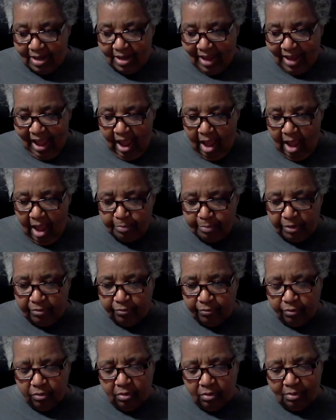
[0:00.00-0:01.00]
a copy
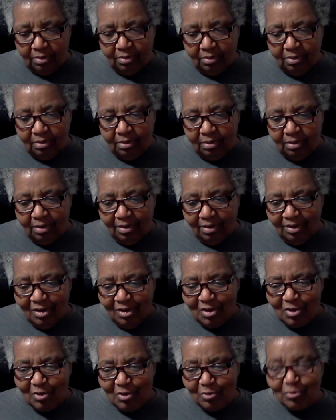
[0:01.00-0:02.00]

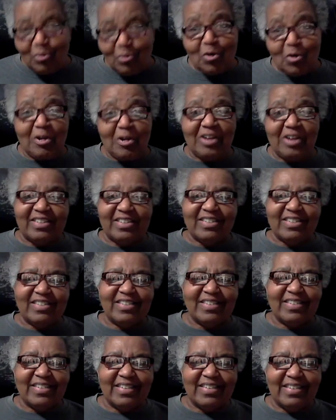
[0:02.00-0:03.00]
for
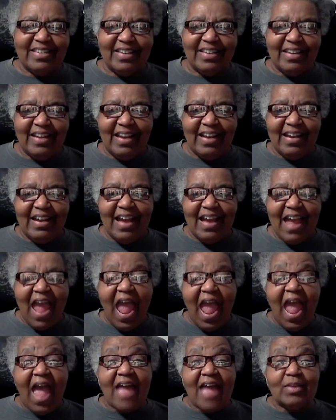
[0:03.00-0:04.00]
us
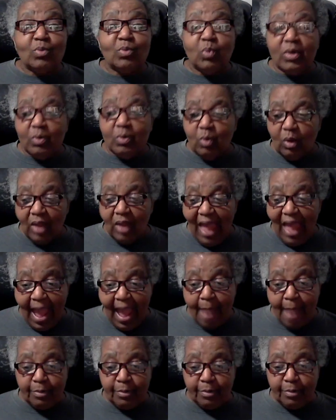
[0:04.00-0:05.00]
and we will
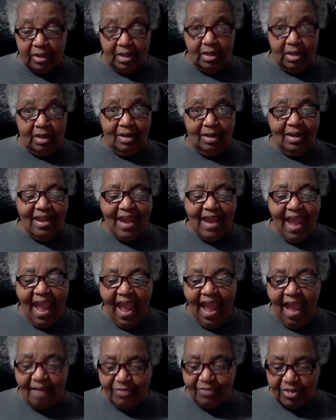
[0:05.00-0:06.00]
happily
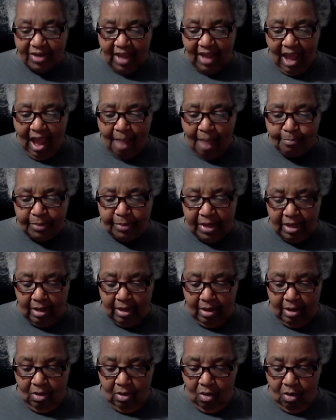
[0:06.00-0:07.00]
have the
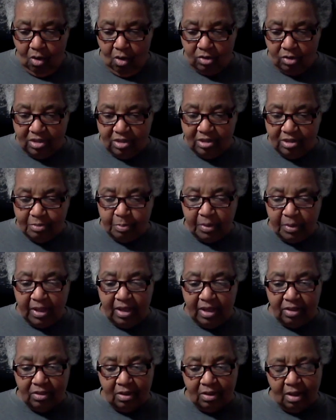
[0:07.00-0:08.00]
copy on
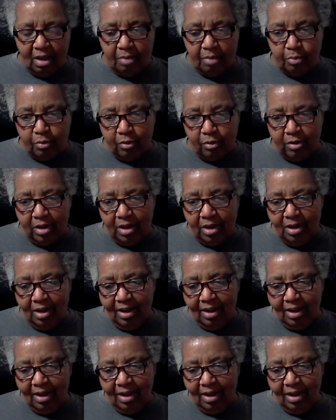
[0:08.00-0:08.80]
display in the library.